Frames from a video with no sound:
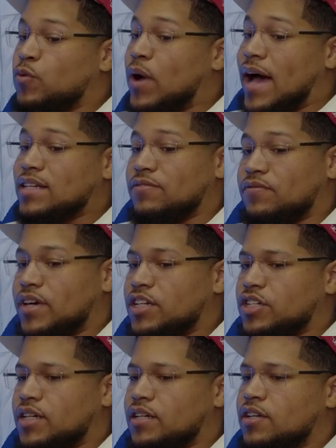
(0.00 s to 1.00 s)
has a
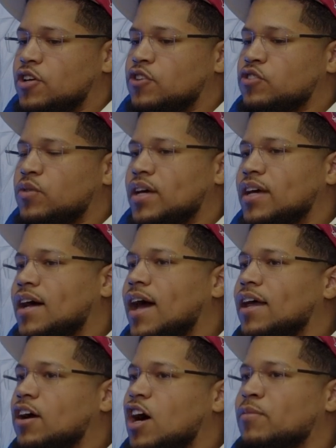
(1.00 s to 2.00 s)
vision so they could
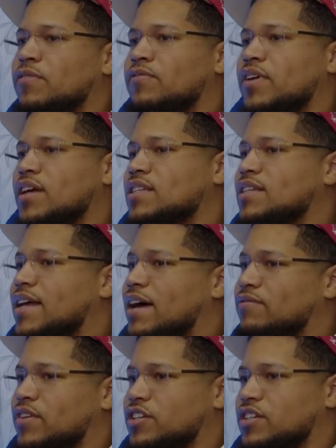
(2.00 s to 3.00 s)
kind of come and fit into
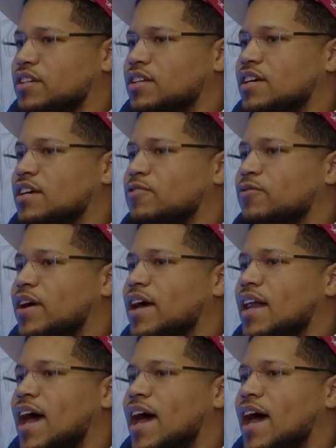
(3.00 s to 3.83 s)
that vision, right?